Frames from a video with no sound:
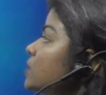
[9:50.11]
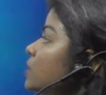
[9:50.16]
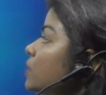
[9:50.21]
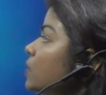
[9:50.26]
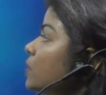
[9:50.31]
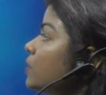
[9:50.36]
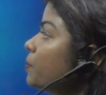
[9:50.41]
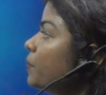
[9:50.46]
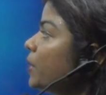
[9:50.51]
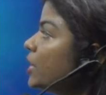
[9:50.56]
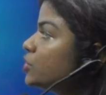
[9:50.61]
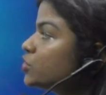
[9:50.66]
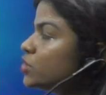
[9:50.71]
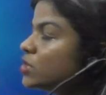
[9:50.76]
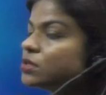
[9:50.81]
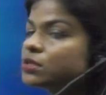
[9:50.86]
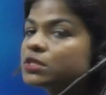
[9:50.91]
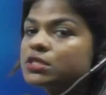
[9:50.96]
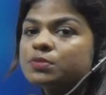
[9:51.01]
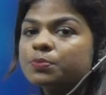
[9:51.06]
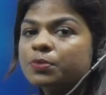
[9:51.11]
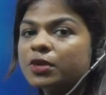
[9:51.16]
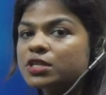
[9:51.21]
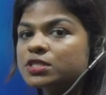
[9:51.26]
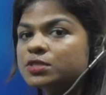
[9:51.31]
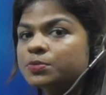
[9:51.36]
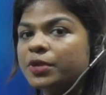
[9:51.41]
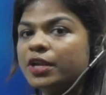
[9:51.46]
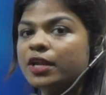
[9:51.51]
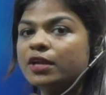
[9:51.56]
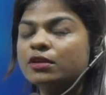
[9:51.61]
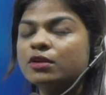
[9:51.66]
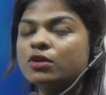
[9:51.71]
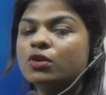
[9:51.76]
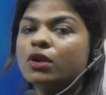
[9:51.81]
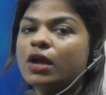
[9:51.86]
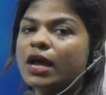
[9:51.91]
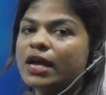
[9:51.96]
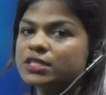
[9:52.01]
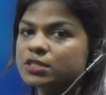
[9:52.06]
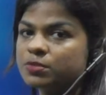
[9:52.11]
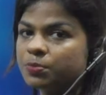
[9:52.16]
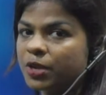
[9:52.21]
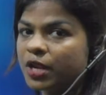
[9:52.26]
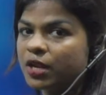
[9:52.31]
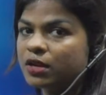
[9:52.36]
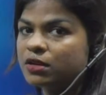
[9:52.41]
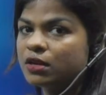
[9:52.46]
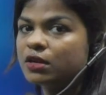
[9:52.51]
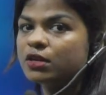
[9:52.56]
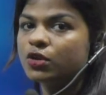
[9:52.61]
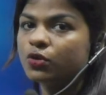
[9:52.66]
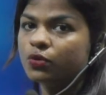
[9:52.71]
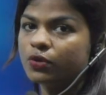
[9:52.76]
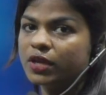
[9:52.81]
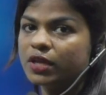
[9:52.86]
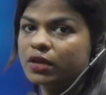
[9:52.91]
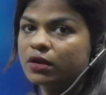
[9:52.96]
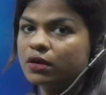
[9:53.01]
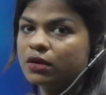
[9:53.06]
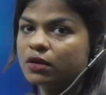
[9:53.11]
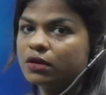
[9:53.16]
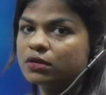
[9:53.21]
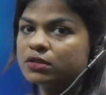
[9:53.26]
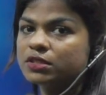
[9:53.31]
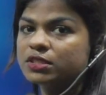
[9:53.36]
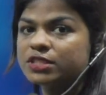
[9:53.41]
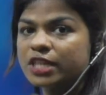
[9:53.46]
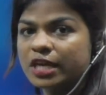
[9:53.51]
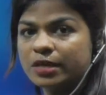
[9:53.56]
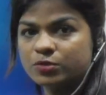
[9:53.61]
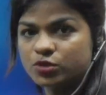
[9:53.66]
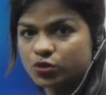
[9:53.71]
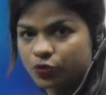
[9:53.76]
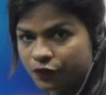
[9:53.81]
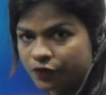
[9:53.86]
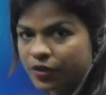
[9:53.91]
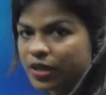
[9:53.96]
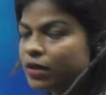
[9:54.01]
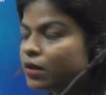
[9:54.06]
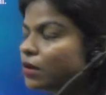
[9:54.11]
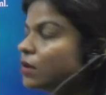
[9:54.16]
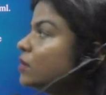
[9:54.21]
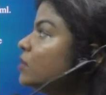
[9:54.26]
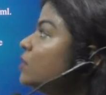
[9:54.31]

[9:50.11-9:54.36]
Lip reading: the patient is perspirated or aspirated during the times of feeding.